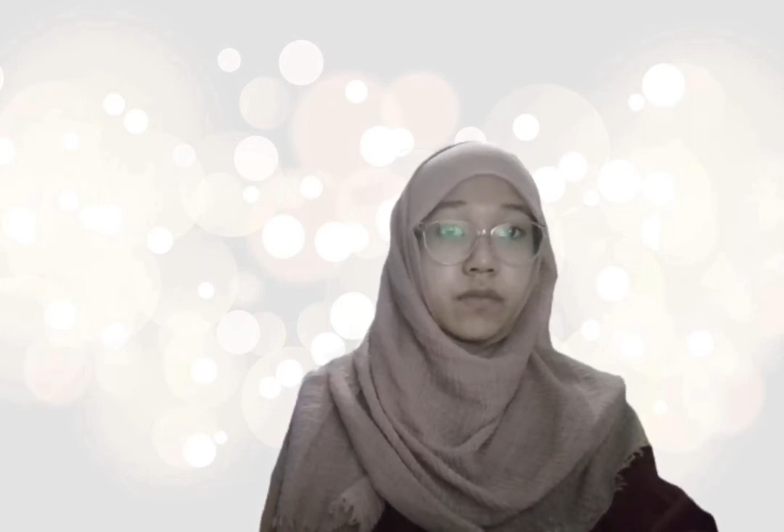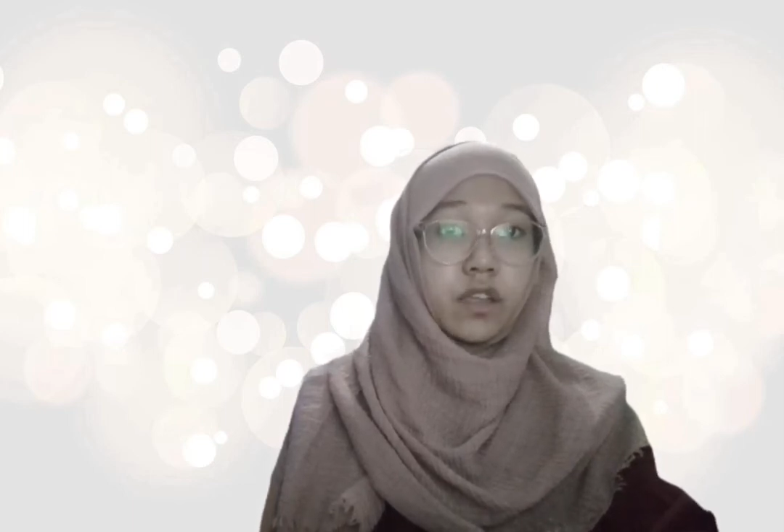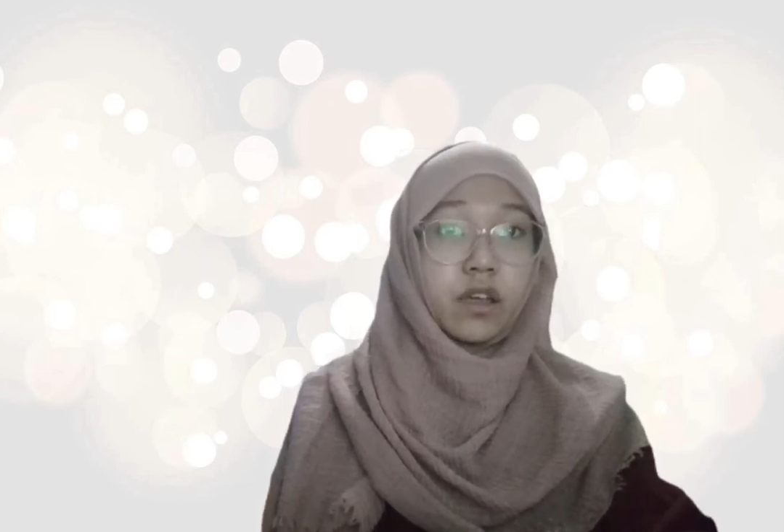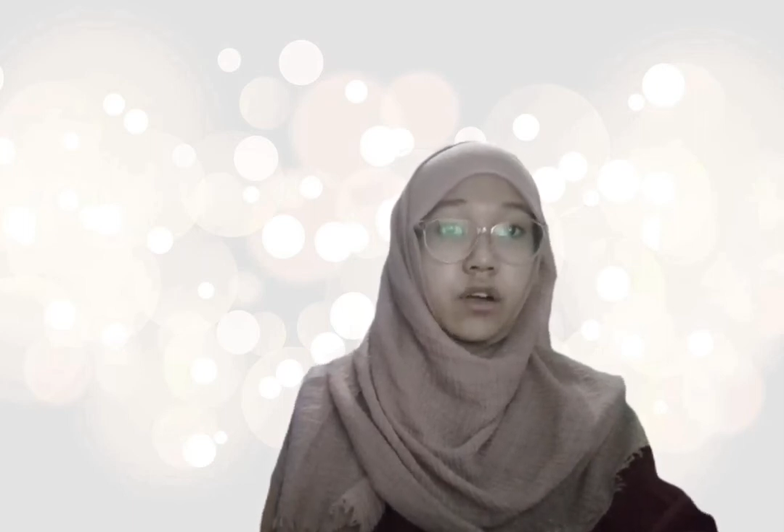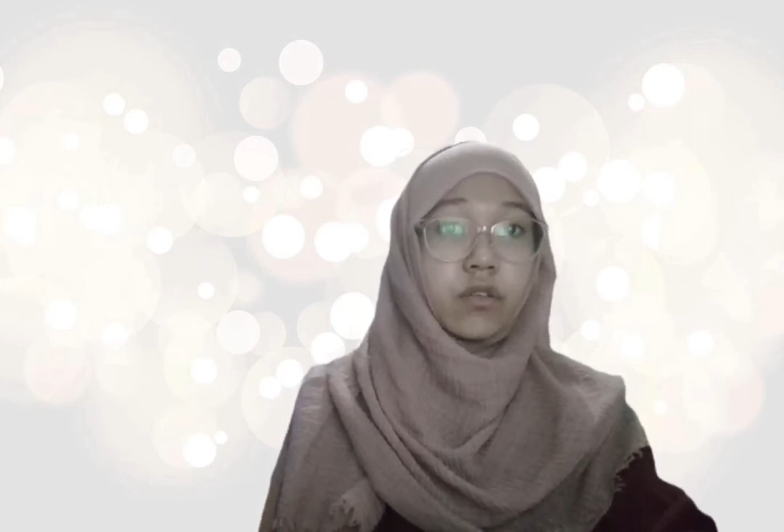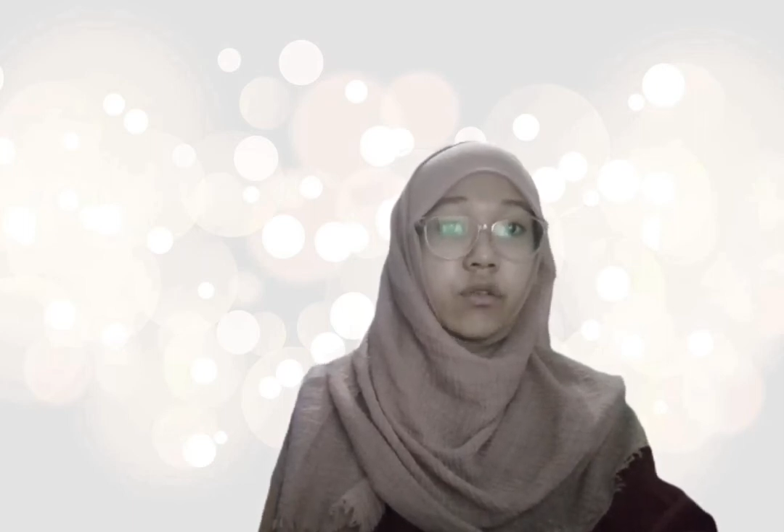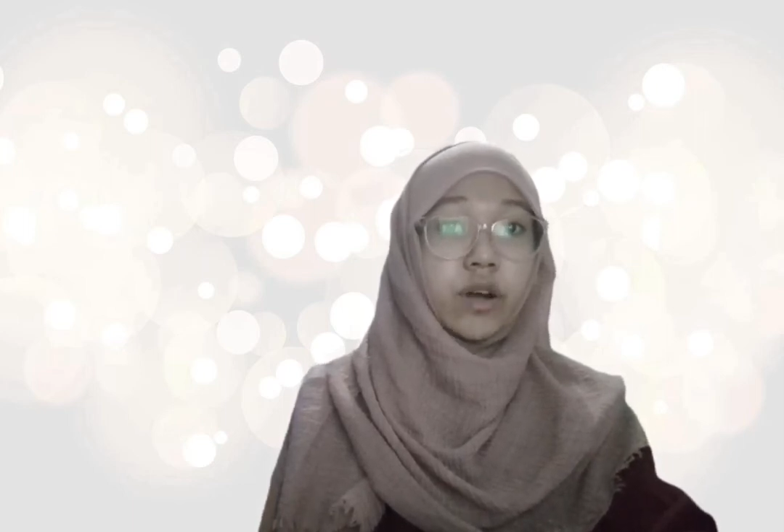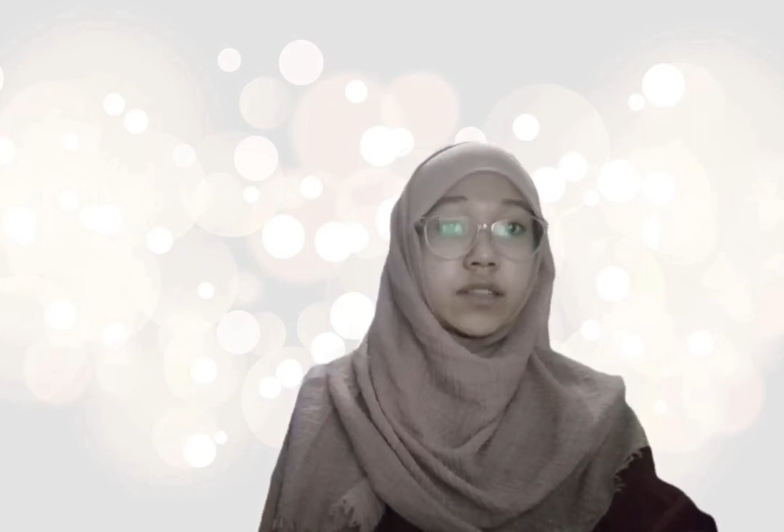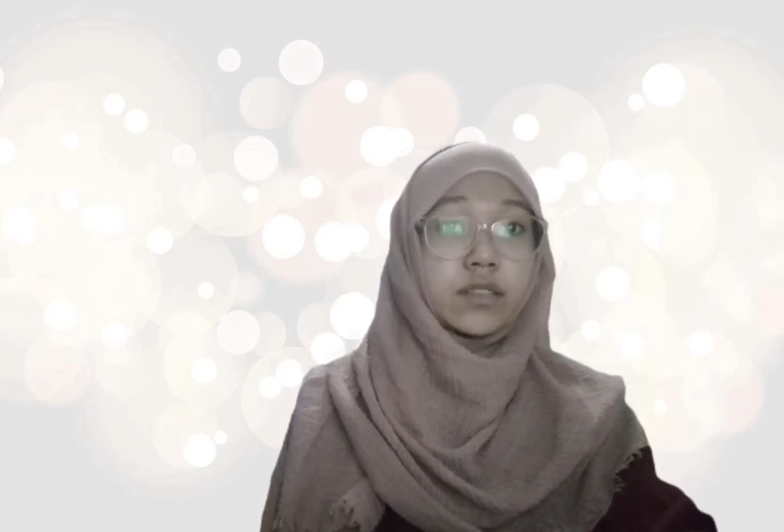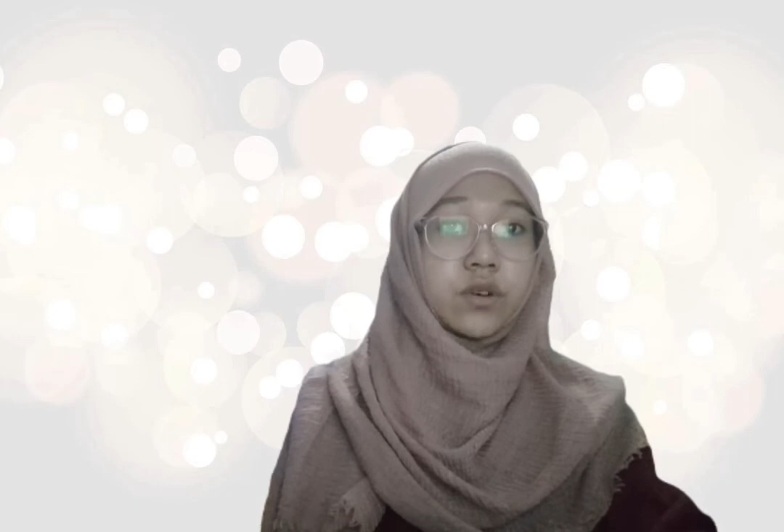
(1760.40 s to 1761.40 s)
a
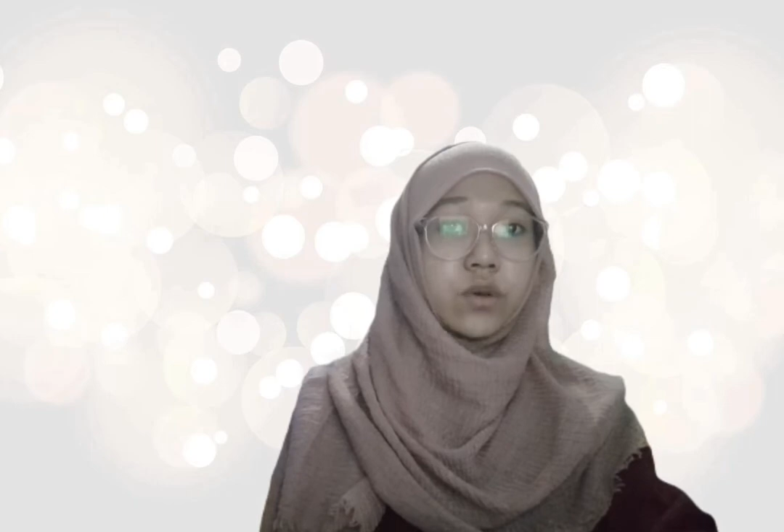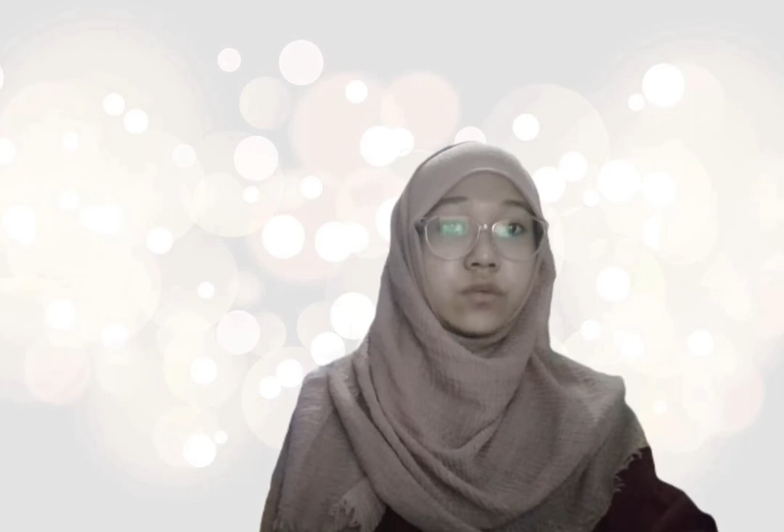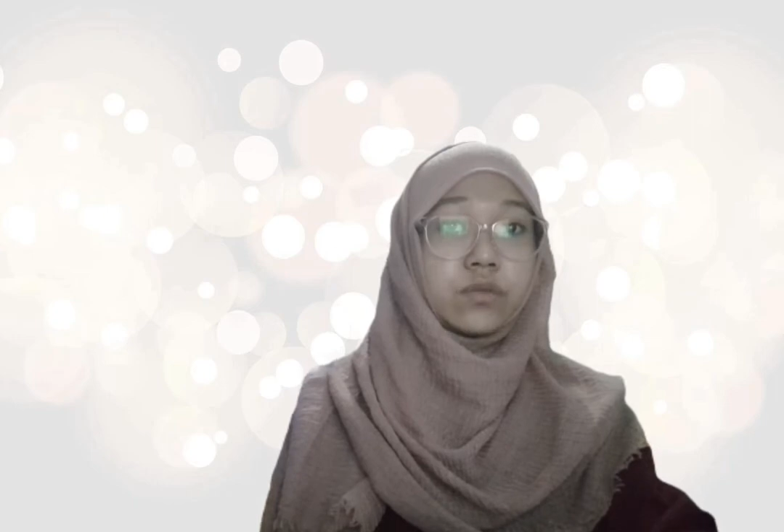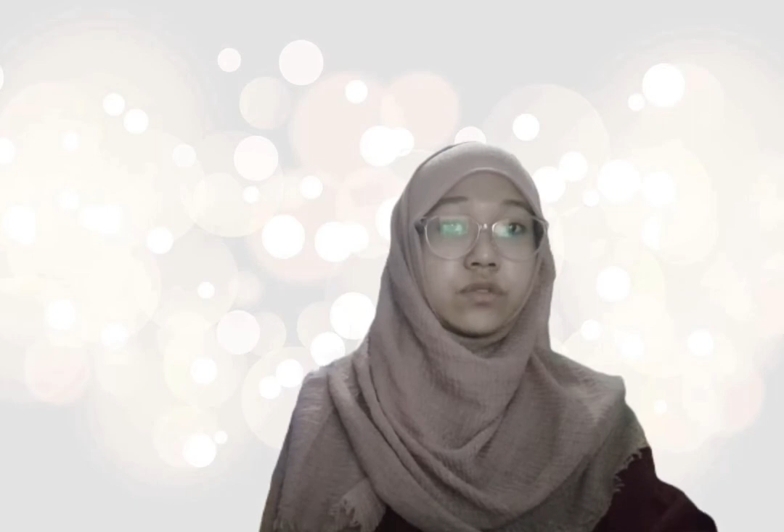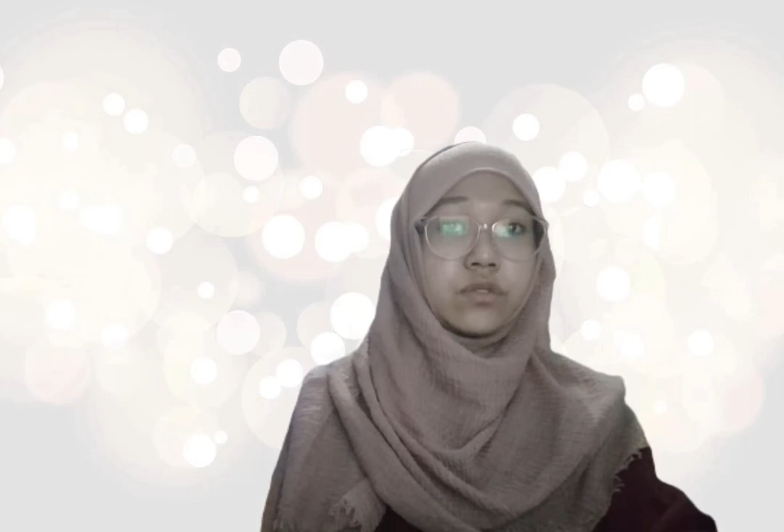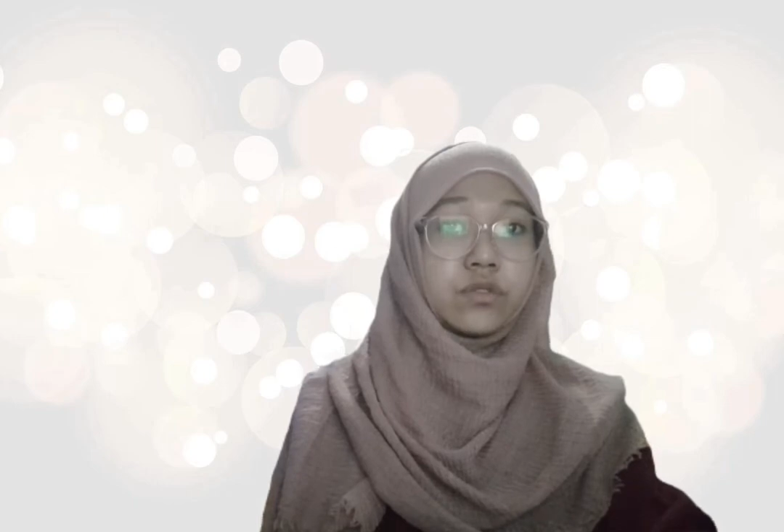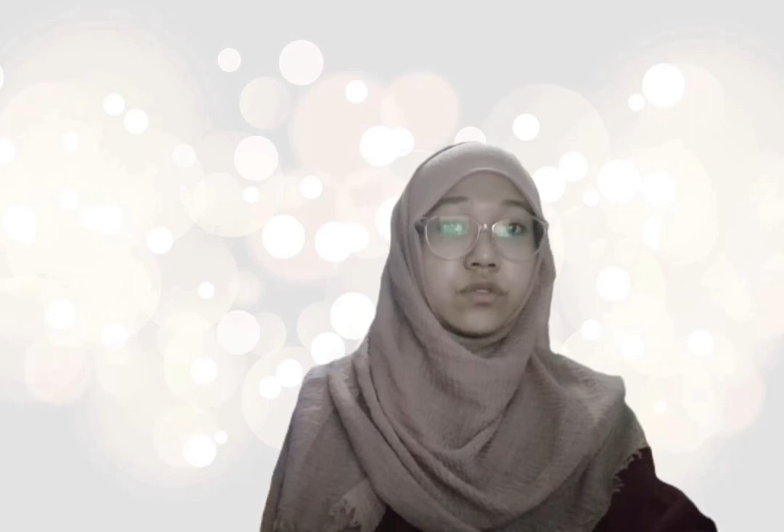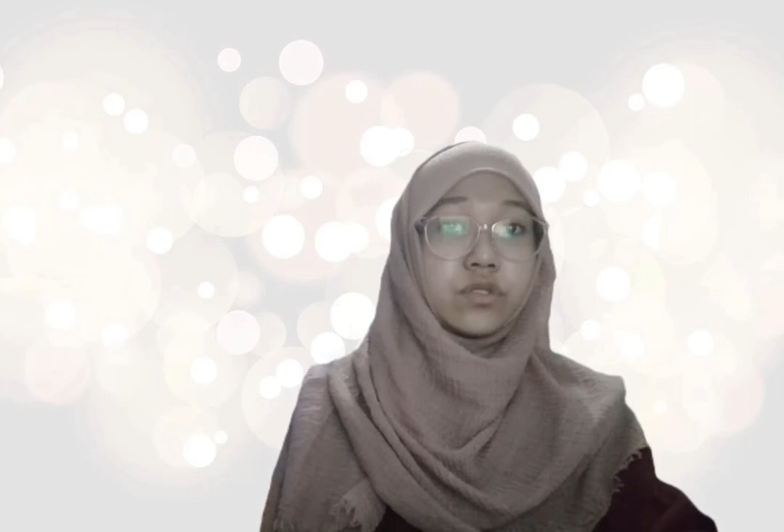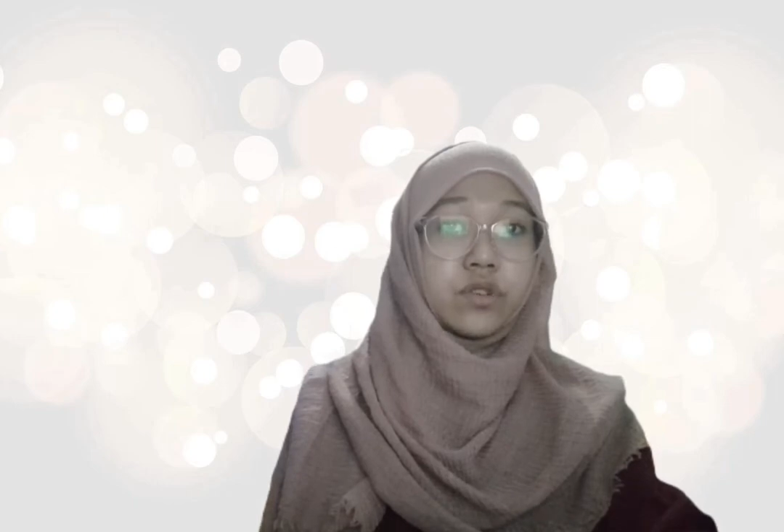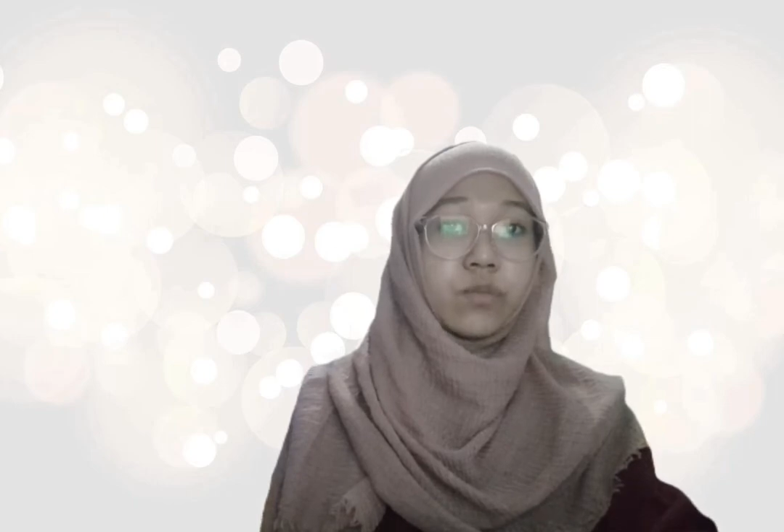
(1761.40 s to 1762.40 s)
great tone
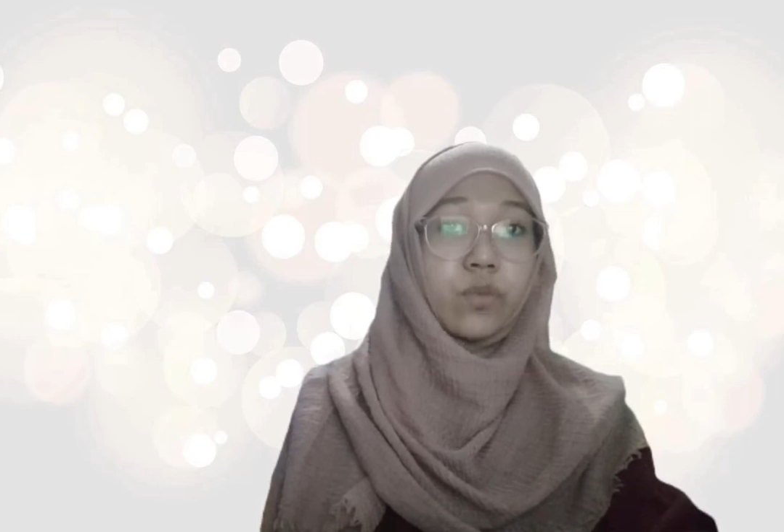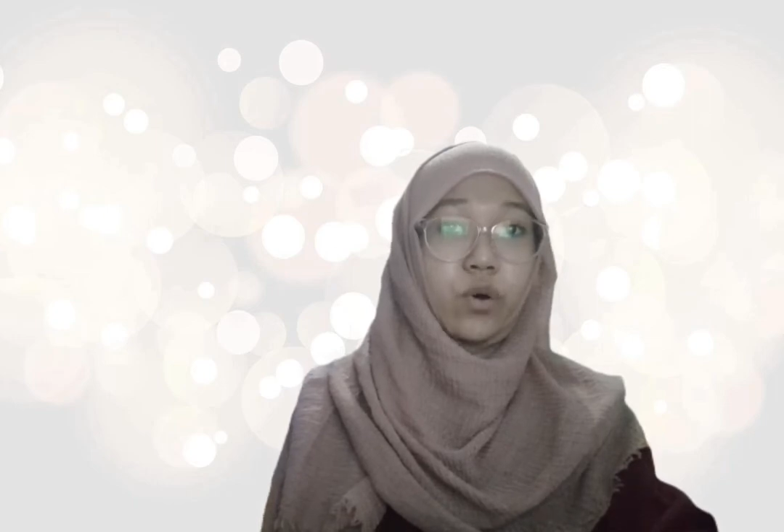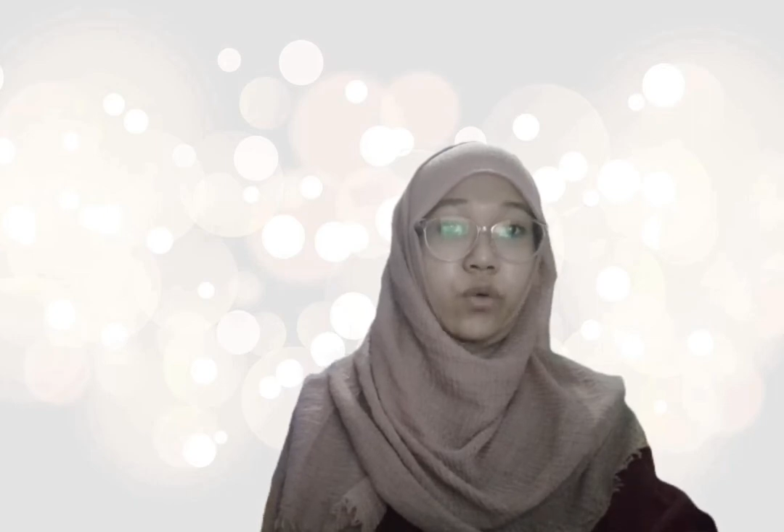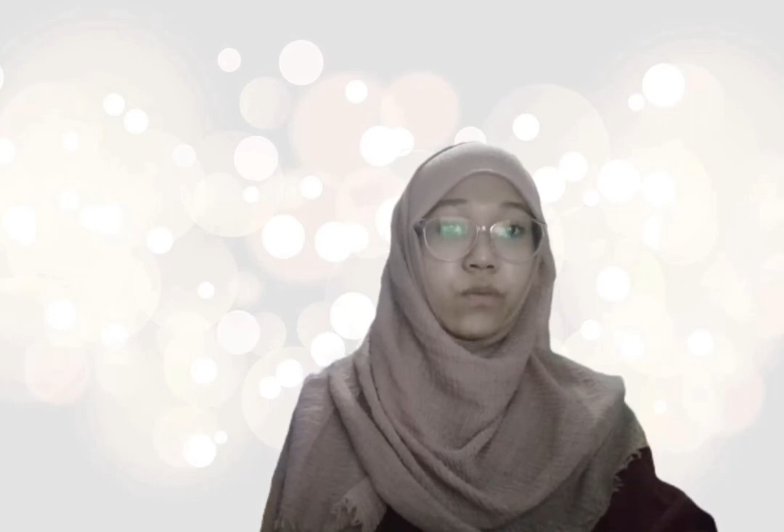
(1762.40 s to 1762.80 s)
to the poem.